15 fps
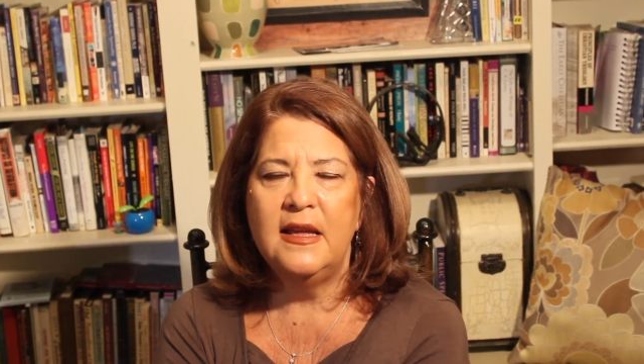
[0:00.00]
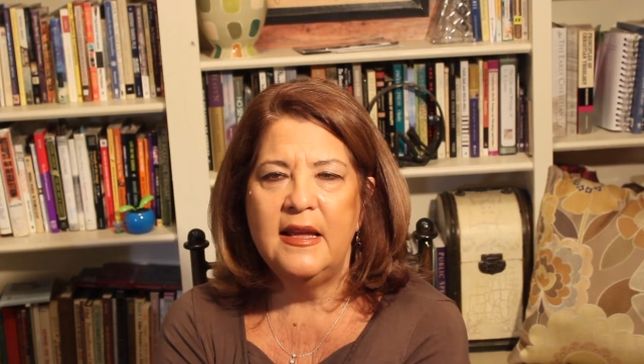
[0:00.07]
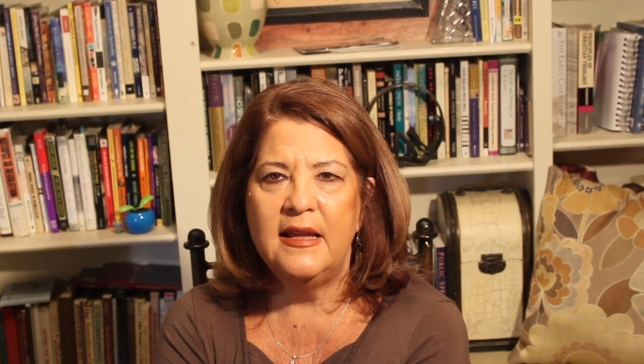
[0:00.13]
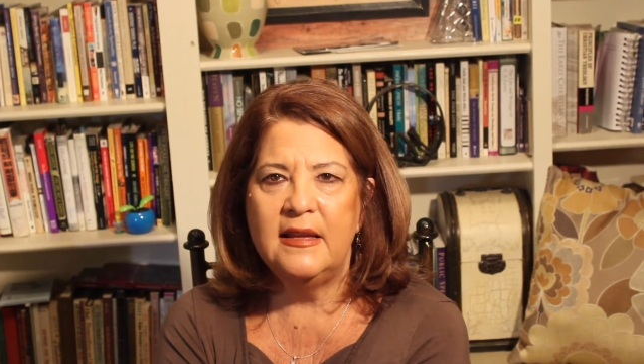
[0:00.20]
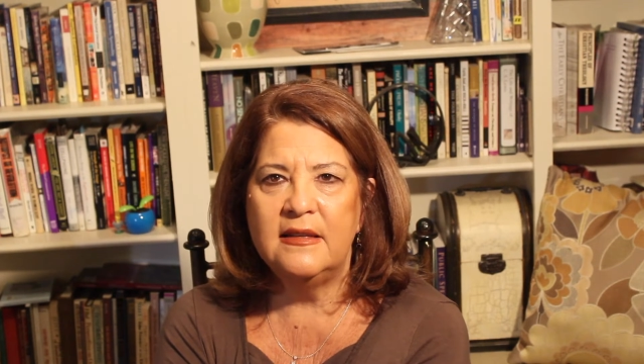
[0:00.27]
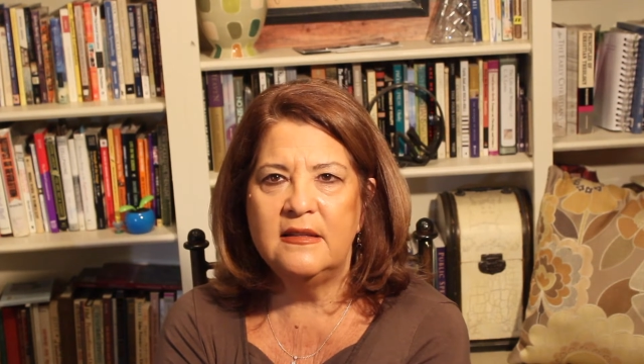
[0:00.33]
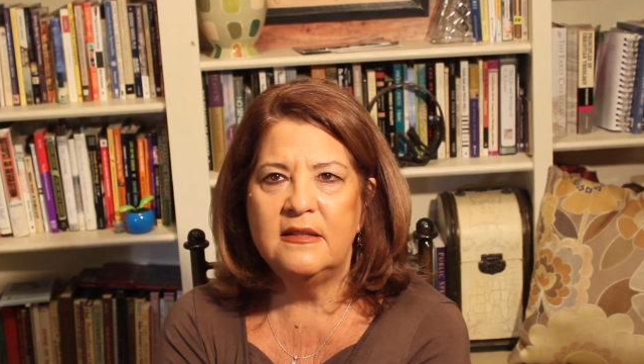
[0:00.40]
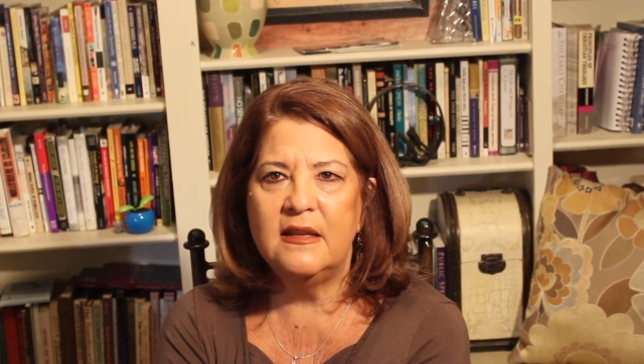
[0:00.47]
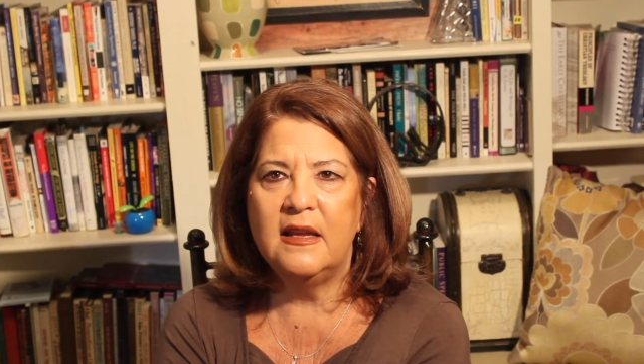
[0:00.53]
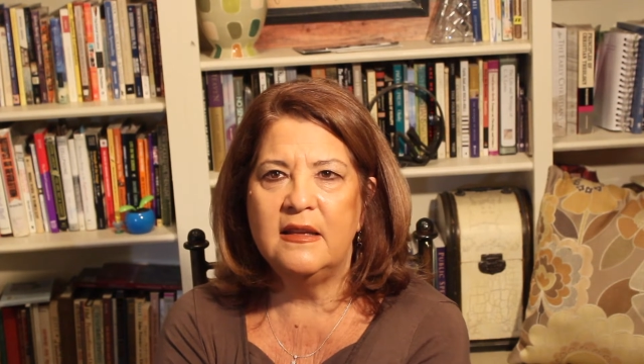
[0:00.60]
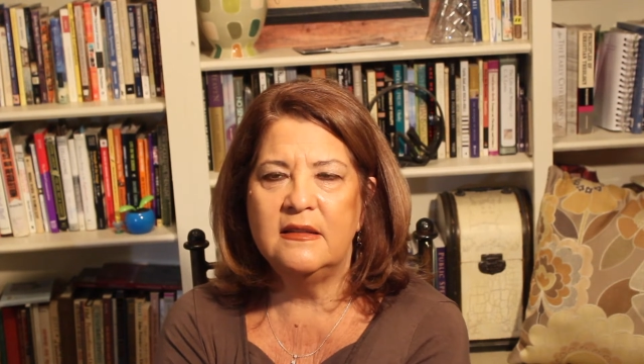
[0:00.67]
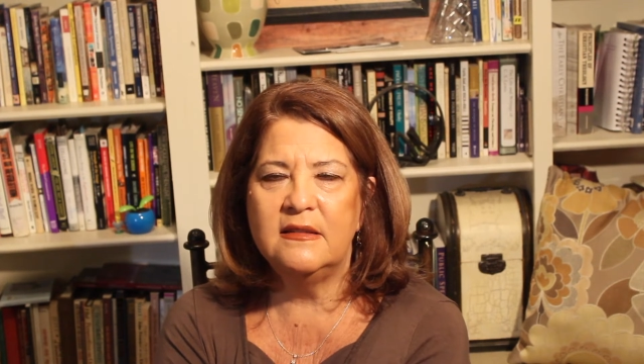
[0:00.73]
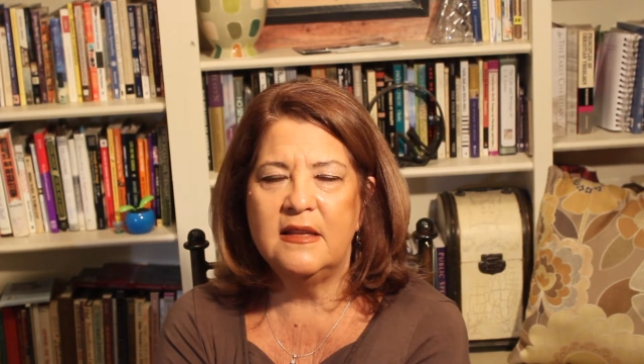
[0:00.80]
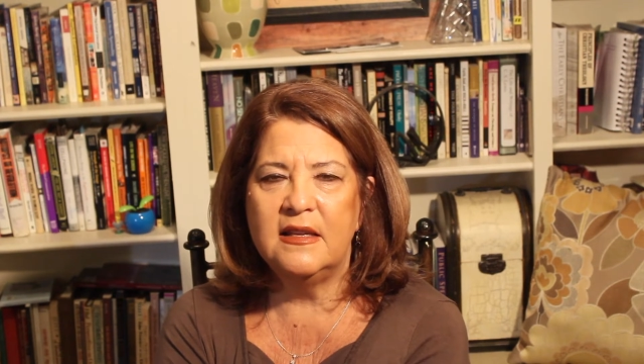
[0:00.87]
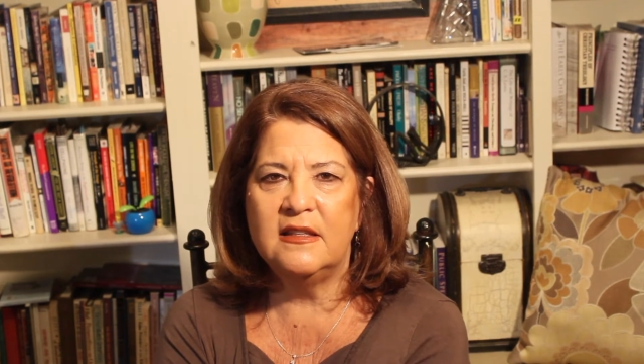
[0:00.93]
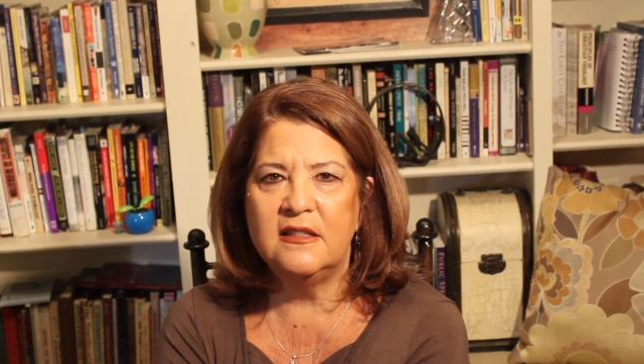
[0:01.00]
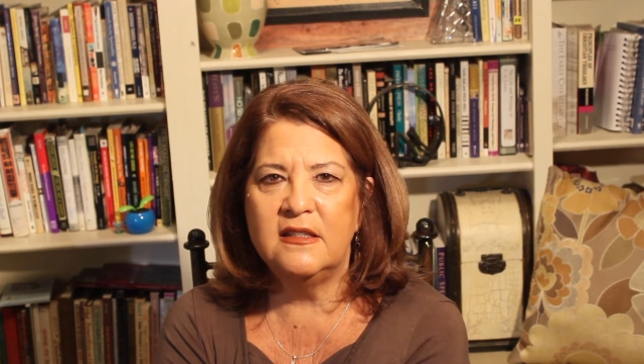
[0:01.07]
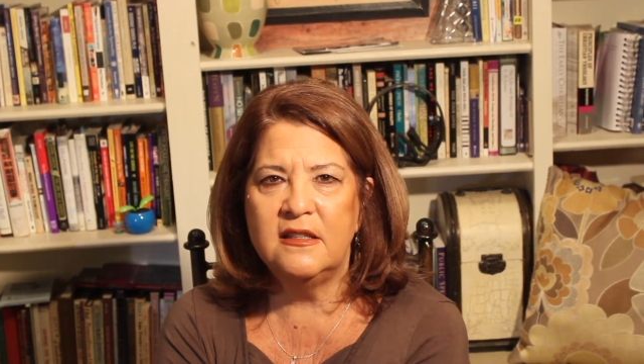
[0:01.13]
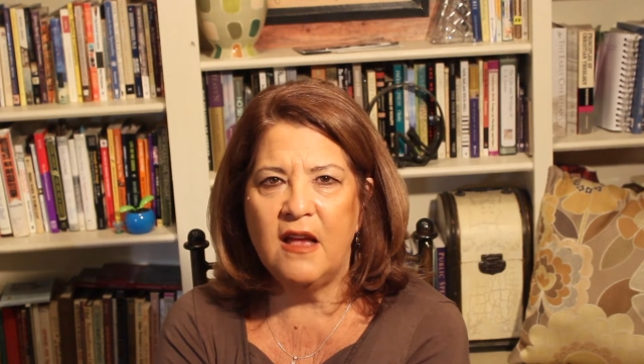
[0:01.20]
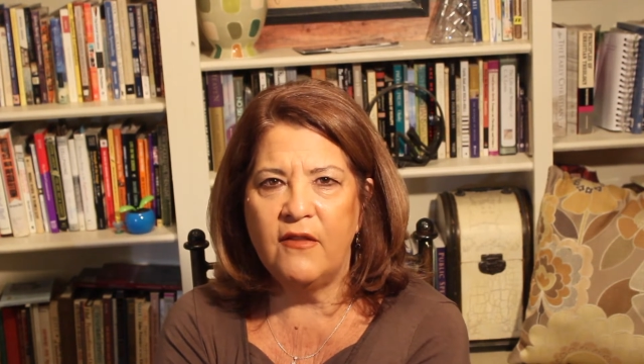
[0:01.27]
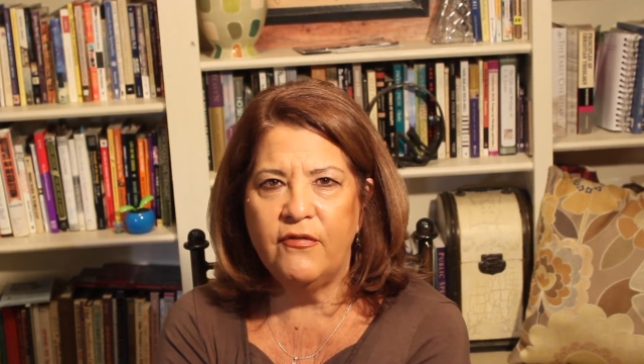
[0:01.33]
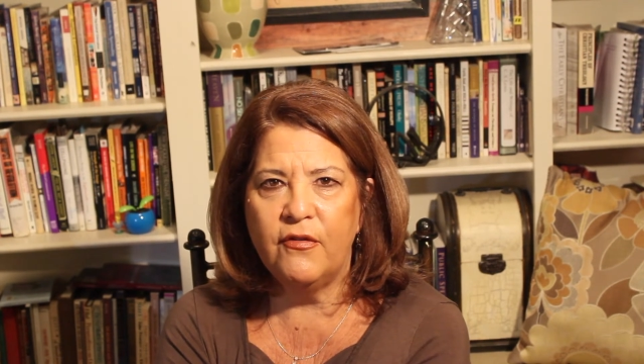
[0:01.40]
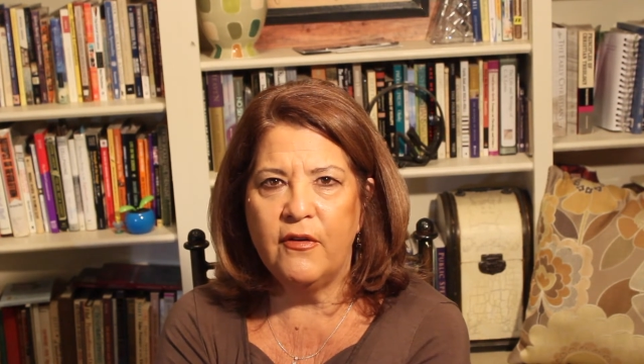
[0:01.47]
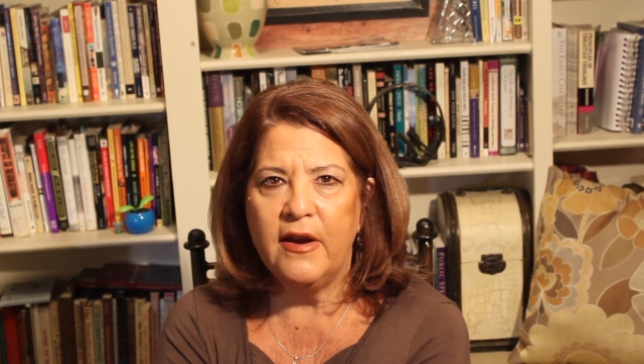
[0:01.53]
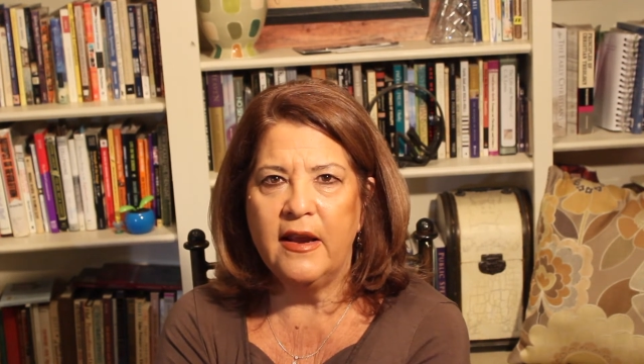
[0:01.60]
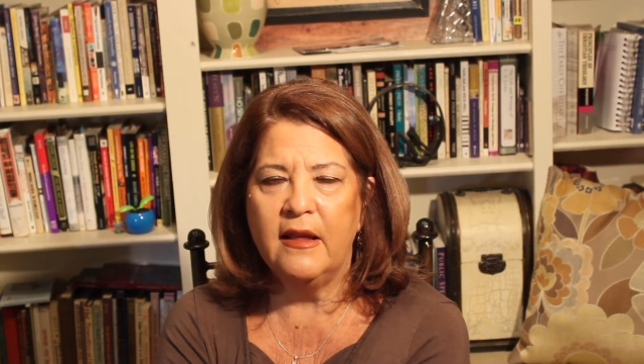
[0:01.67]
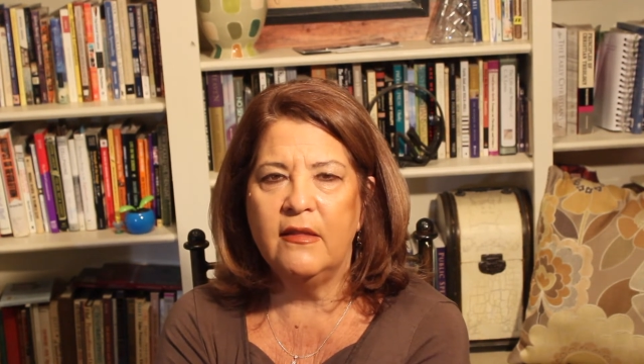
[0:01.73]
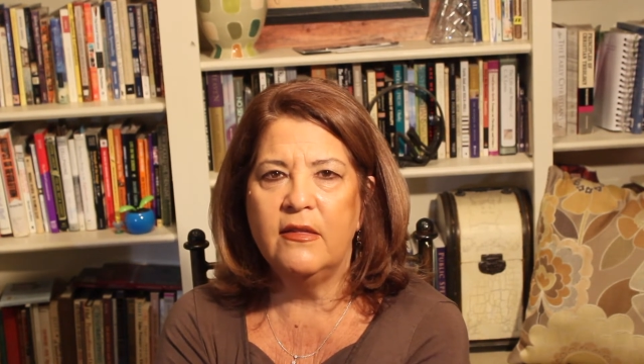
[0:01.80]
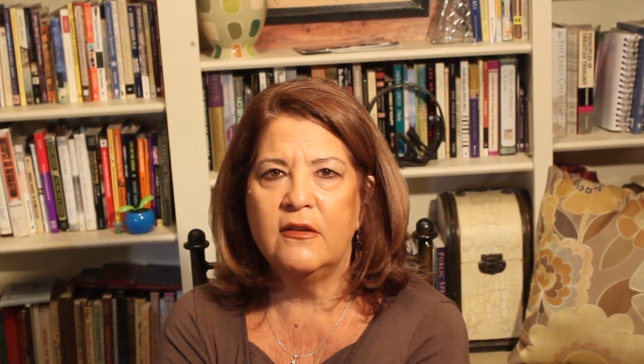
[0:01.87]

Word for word: is, is, is suffering.